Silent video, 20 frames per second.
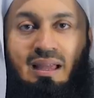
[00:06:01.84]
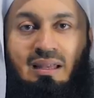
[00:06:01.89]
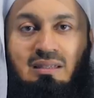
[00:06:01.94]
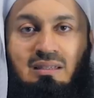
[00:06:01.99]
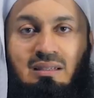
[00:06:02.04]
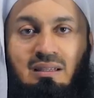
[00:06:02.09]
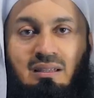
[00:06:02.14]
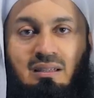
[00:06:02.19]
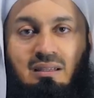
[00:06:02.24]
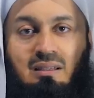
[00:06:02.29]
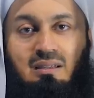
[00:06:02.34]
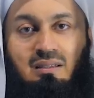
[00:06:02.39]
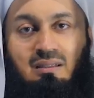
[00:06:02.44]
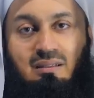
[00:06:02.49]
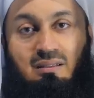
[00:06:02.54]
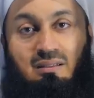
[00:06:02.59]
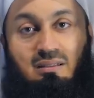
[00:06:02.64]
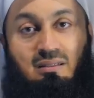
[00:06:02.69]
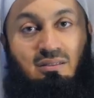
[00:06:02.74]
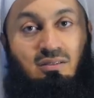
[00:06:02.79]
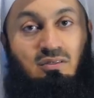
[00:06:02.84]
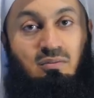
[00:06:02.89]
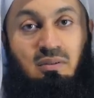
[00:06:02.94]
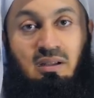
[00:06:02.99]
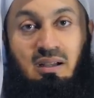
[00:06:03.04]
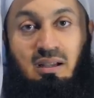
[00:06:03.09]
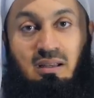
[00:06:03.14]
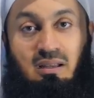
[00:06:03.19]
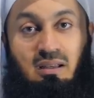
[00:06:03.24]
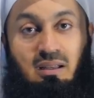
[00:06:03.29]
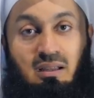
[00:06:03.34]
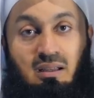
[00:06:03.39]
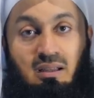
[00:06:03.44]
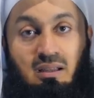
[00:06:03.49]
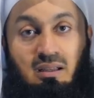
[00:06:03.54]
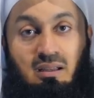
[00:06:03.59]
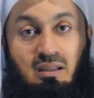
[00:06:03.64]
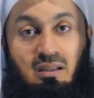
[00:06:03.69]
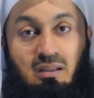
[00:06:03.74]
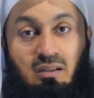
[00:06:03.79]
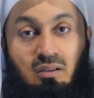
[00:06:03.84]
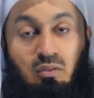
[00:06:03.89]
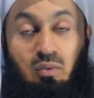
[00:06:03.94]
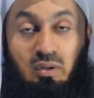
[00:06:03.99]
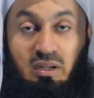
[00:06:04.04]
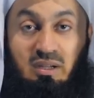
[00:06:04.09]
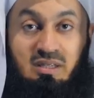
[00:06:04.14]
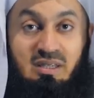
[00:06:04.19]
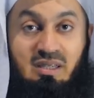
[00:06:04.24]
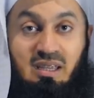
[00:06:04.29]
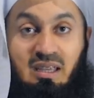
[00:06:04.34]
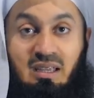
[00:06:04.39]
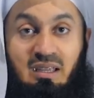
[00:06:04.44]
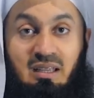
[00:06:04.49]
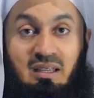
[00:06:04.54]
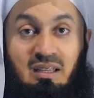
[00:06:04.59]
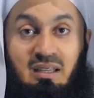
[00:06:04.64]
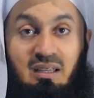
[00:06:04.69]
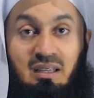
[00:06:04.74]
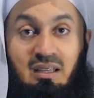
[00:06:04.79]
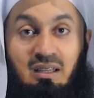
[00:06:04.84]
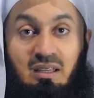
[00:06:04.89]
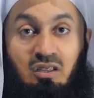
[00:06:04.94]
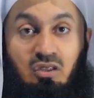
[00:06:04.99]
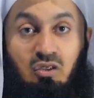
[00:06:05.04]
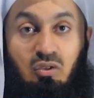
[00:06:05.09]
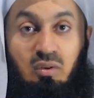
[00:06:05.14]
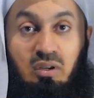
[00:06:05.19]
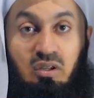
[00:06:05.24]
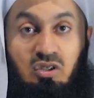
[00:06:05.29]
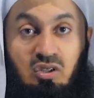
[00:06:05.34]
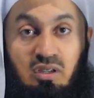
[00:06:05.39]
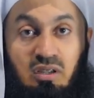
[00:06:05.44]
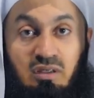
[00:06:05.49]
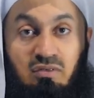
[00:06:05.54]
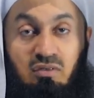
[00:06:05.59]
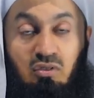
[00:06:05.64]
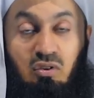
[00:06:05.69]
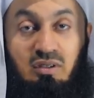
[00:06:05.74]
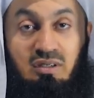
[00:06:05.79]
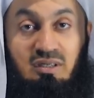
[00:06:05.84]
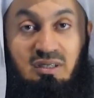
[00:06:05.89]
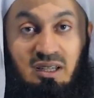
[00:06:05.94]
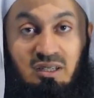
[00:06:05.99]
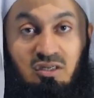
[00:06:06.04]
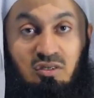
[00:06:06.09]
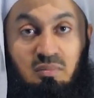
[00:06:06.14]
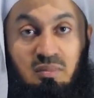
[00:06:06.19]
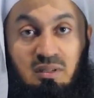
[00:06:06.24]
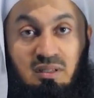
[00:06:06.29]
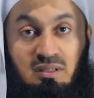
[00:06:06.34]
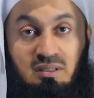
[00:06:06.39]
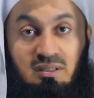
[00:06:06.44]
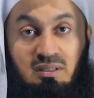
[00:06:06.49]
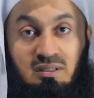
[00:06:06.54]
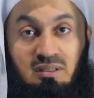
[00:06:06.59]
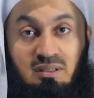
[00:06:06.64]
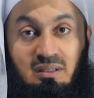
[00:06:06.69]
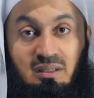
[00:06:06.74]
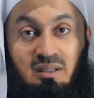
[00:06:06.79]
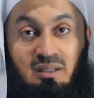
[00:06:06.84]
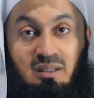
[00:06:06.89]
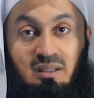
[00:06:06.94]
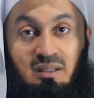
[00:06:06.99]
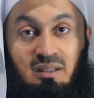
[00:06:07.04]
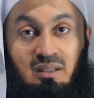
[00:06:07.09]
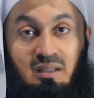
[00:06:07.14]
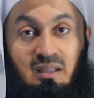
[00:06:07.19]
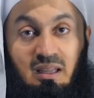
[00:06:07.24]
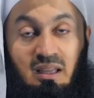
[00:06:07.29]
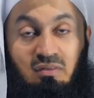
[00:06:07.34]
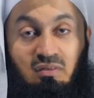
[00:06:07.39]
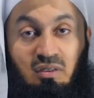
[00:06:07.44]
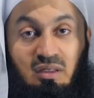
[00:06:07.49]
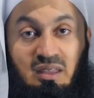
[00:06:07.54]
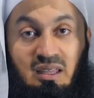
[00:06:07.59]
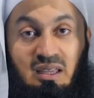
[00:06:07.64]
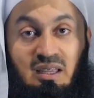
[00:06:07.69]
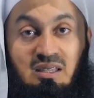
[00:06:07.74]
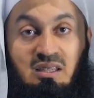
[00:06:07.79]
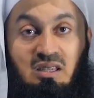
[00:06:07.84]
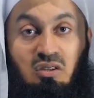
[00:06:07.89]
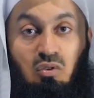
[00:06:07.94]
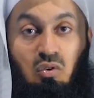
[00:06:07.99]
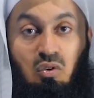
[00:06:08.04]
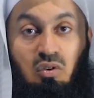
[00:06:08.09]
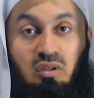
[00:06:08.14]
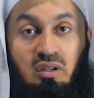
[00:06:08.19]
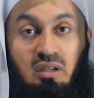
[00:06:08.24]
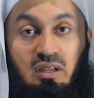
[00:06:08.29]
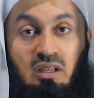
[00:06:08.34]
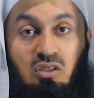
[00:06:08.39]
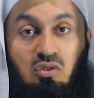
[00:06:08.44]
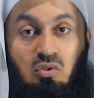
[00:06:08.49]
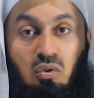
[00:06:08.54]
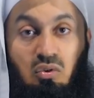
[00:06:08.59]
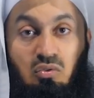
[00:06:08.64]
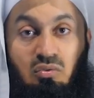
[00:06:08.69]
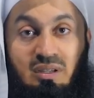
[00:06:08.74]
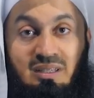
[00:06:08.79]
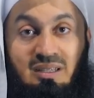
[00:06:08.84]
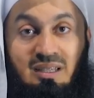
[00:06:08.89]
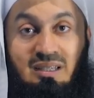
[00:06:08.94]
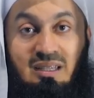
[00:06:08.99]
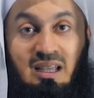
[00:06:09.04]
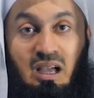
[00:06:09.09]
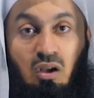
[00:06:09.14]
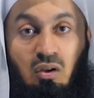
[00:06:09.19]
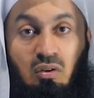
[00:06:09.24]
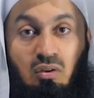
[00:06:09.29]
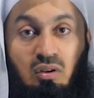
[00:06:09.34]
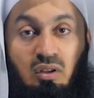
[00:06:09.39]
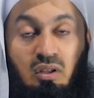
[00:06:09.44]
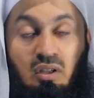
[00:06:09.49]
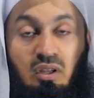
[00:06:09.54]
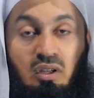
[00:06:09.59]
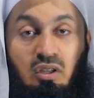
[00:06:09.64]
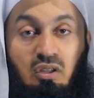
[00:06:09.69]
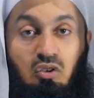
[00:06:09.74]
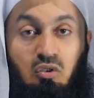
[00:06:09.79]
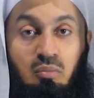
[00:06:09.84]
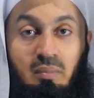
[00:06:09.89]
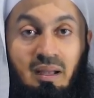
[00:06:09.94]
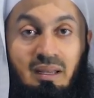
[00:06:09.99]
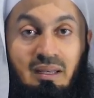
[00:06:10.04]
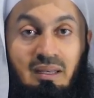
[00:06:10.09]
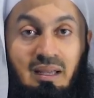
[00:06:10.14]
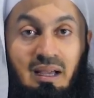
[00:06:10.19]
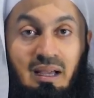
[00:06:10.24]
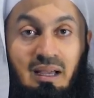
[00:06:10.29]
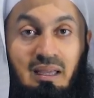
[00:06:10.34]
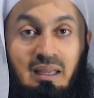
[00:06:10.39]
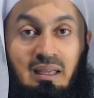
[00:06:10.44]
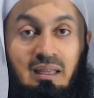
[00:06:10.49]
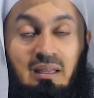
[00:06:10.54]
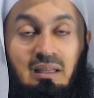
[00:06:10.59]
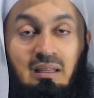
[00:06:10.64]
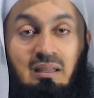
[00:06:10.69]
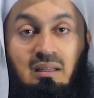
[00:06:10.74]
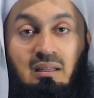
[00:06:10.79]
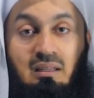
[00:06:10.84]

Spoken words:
that, subhanallah, we're saying you achieve contentment. Everything is in order. It's all written down. You might die.